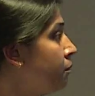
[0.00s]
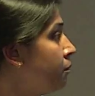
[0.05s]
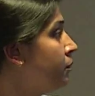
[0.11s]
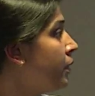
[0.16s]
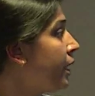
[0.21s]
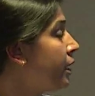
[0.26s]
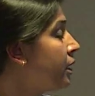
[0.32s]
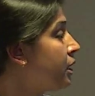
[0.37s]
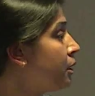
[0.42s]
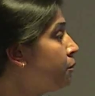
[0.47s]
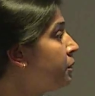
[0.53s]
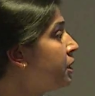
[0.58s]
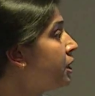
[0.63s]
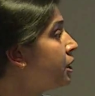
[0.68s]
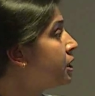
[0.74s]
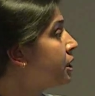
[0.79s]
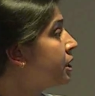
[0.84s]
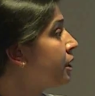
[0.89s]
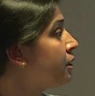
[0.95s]
and
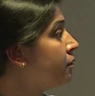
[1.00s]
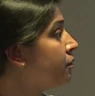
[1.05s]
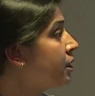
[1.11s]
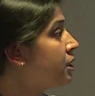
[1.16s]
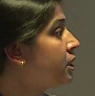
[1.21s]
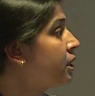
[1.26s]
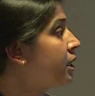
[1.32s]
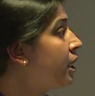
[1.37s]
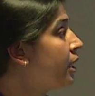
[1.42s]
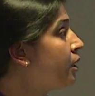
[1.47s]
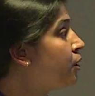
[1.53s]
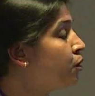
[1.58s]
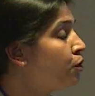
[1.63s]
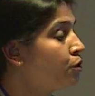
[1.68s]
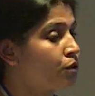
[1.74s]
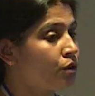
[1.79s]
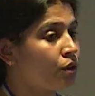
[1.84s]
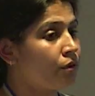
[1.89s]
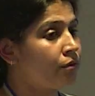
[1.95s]
terminal sequencing and
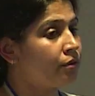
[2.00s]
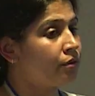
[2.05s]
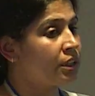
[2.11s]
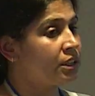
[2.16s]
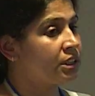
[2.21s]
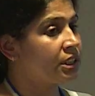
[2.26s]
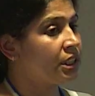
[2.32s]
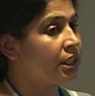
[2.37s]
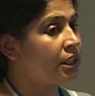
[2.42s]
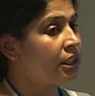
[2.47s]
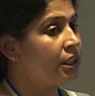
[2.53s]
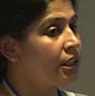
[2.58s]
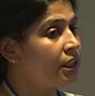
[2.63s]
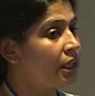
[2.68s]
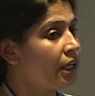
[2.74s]
QTOF was done,